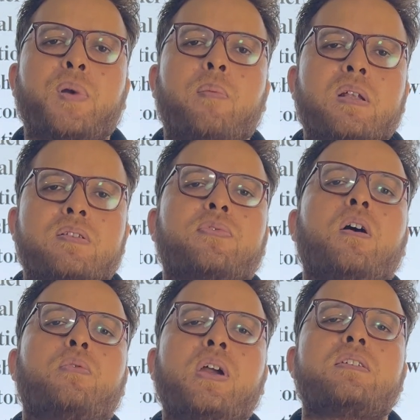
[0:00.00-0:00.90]
problems
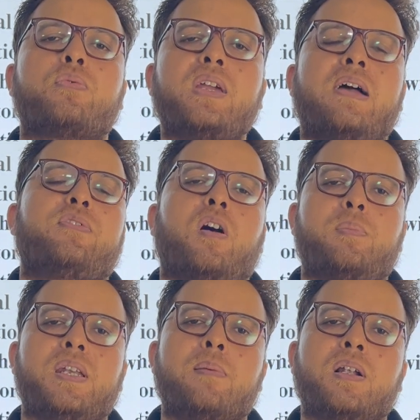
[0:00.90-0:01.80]
for which we have
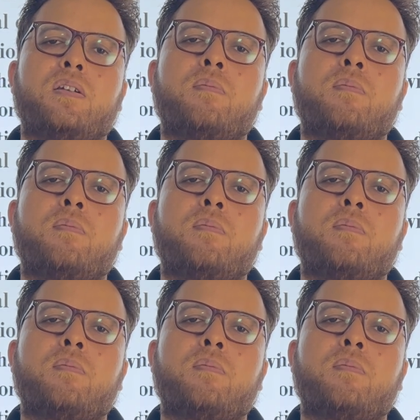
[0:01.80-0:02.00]
not been able to